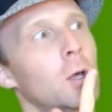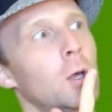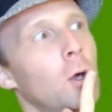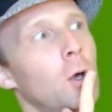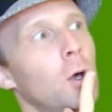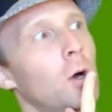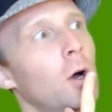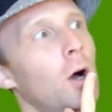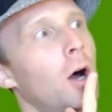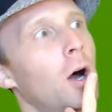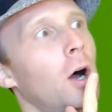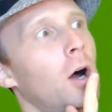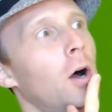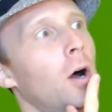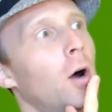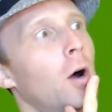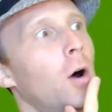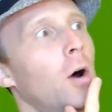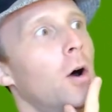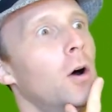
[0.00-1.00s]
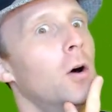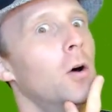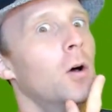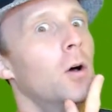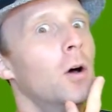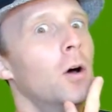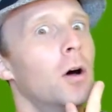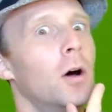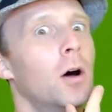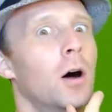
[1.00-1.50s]

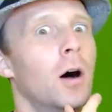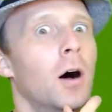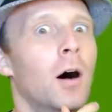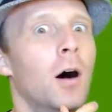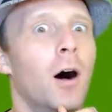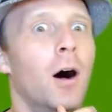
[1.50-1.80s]
Nobody speaks.